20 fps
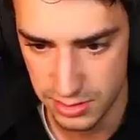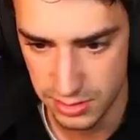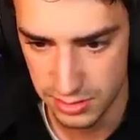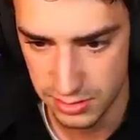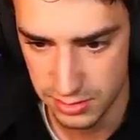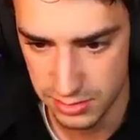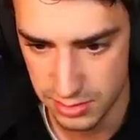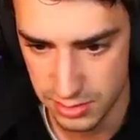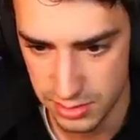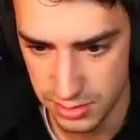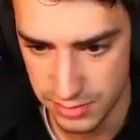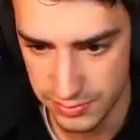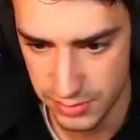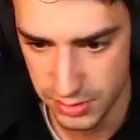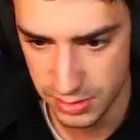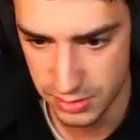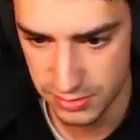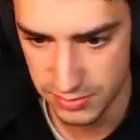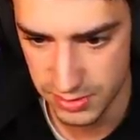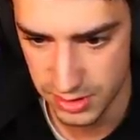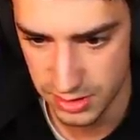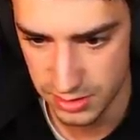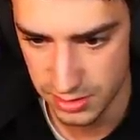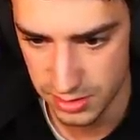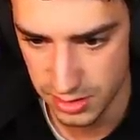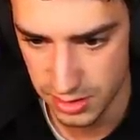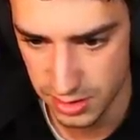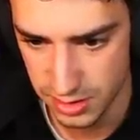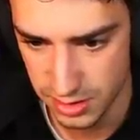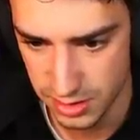2, 3, 4, 5,
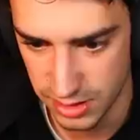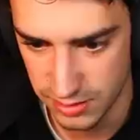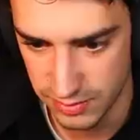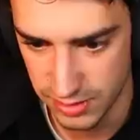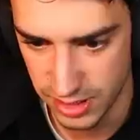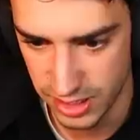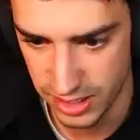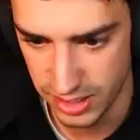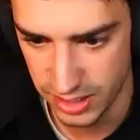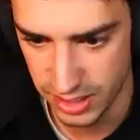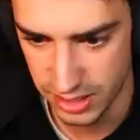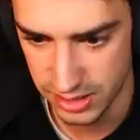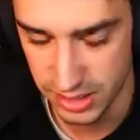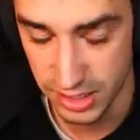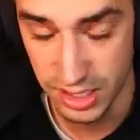6, 7, 8, 9,